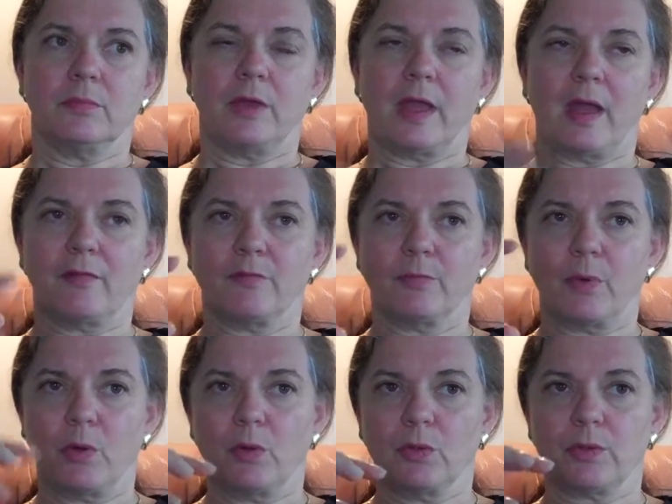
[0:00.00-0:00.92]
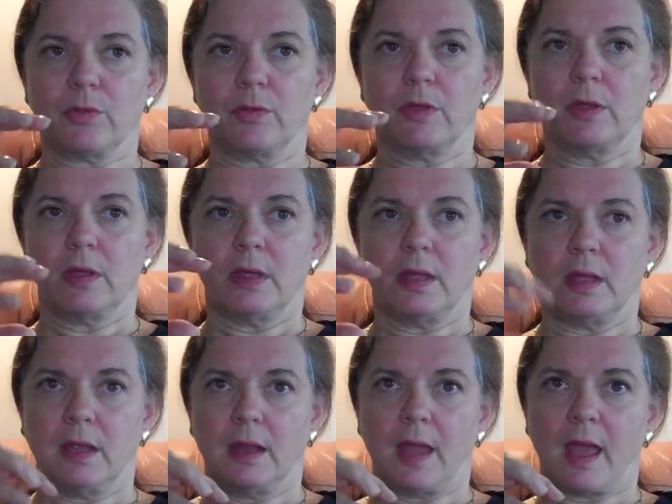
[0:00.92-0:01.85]
We have both
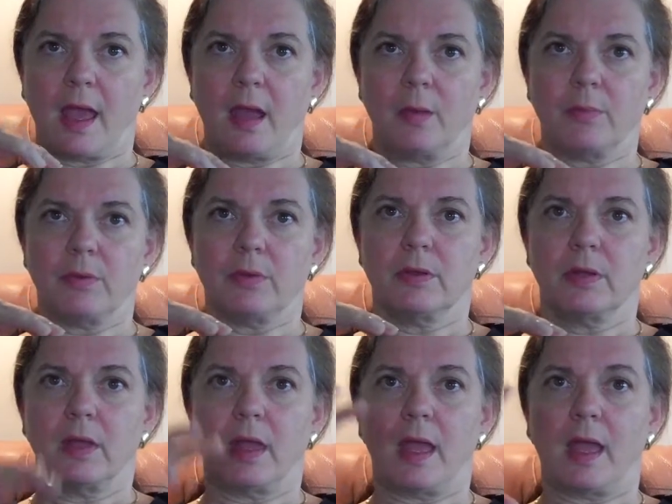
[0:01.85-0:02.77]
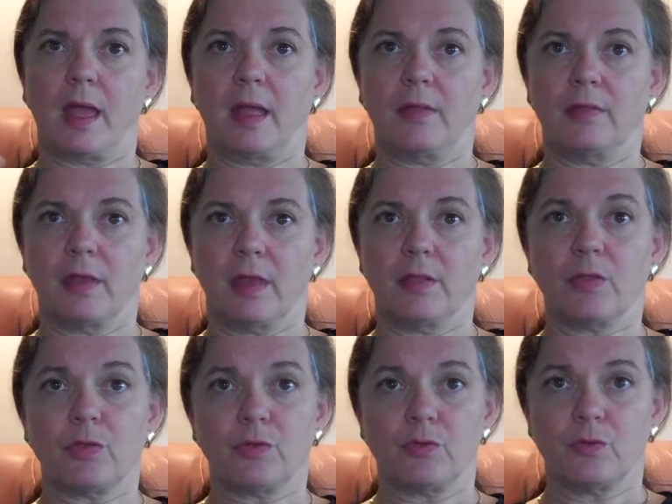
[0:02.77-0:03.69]
in-app and then
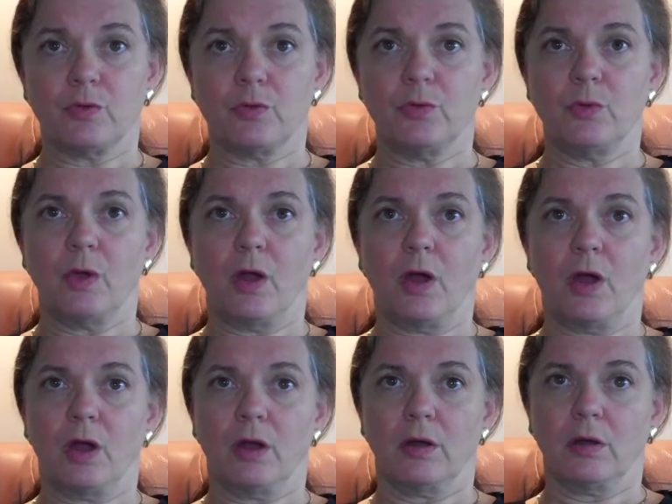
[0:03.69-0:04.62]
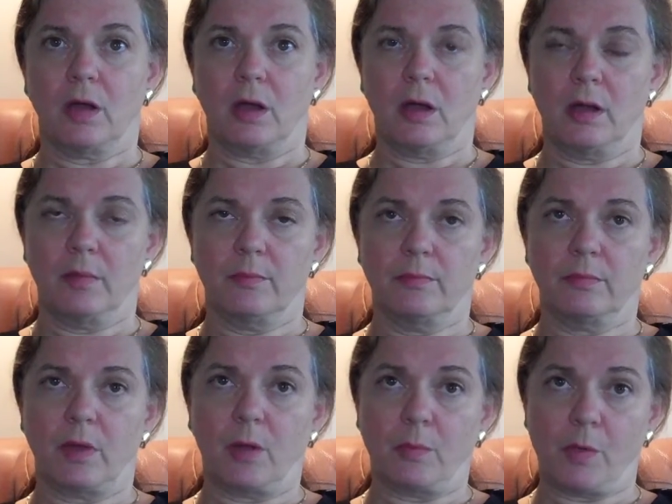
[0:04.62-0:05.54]
through our
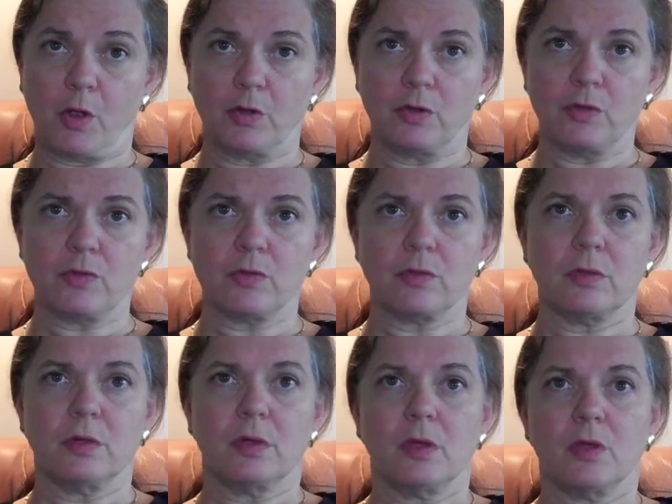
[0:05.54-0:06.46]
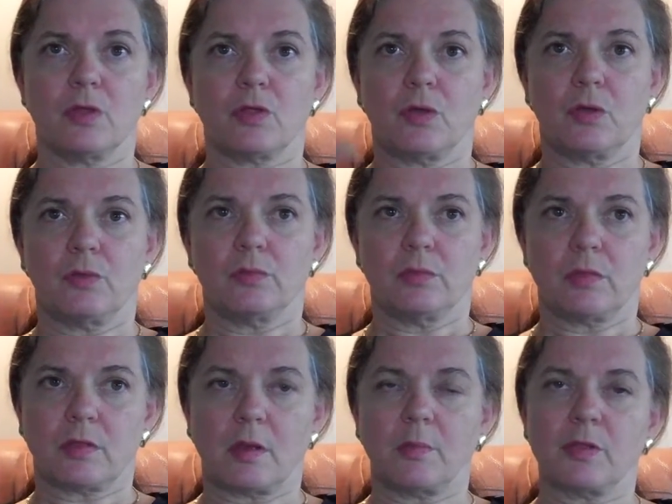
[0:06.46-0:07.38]
partners. So
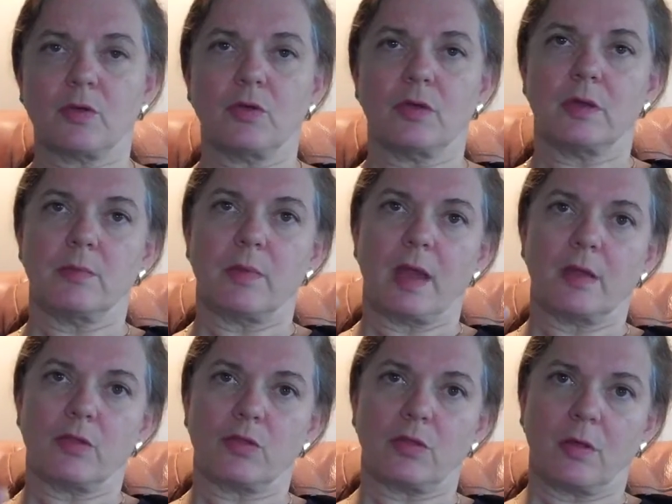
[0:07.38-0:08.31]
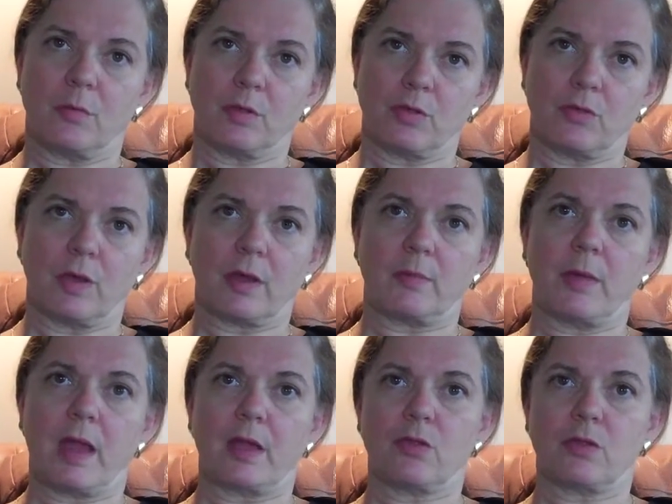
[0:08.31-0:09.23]
some is cookie match, some is direct
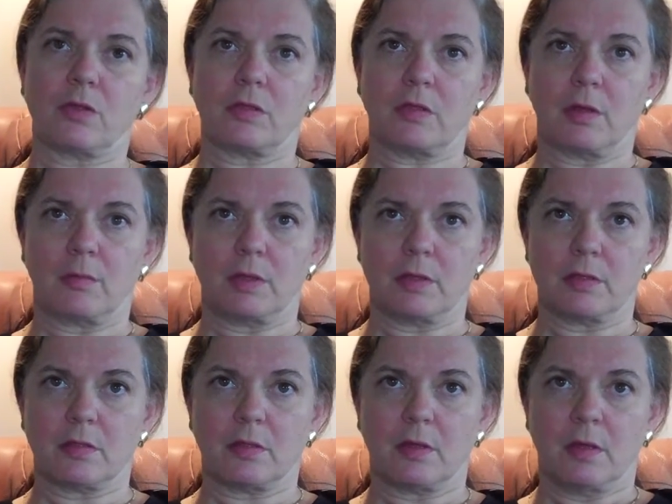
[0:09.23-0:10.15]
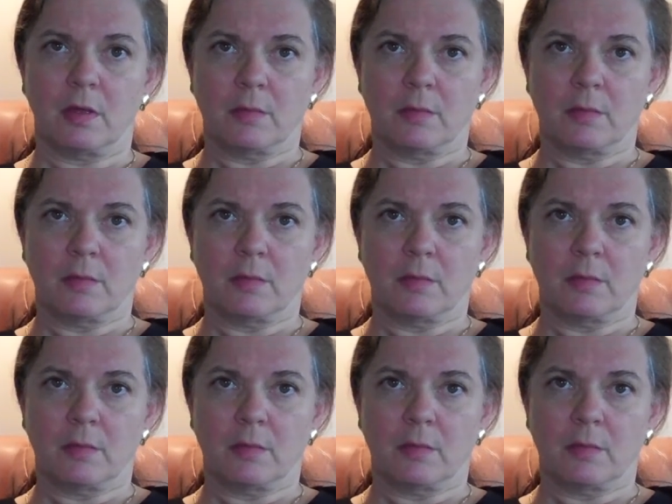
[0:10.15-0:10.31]
match, and some is